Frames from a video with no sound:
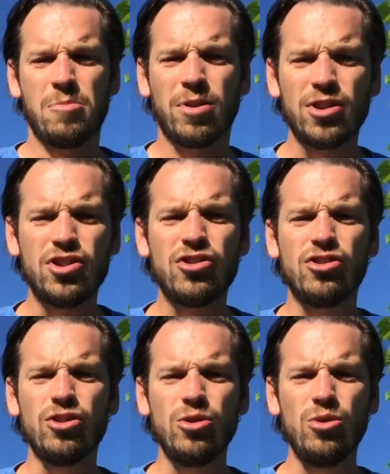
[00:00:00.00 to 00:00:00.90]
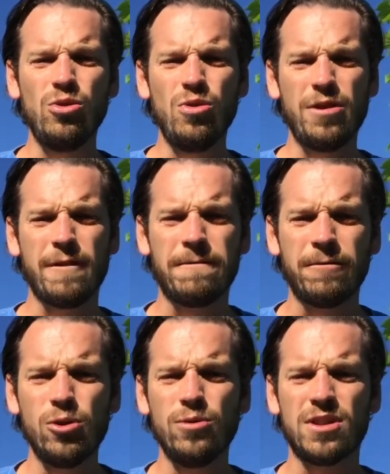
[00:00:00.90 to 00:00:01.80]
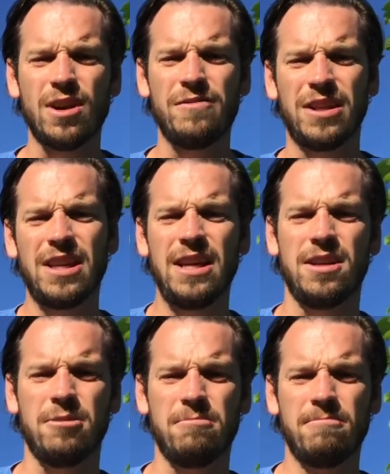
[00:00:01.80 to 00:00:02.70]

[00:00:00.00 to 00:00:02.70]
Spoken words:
Pursue the fruits of the kingdom.